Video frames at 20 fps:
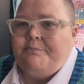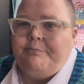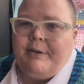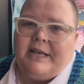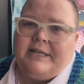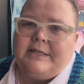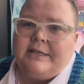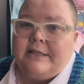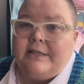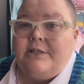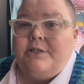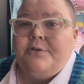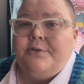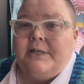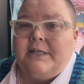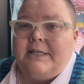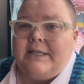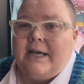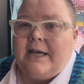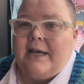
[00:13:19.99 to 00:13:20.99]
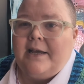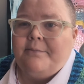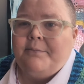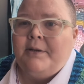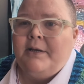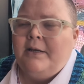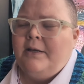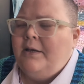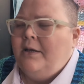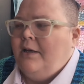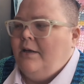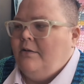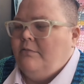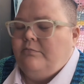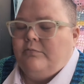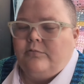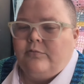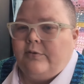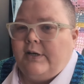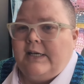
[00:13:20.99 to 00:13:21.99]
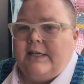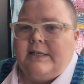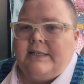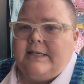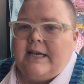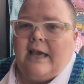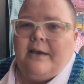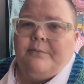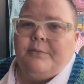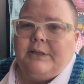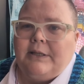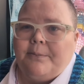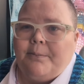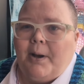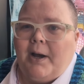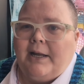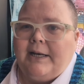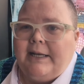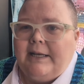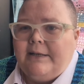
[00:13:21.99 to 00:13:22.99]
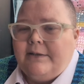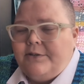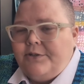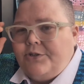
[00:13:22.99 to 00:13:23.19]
basically 2 at a time, 3 at a time with the body.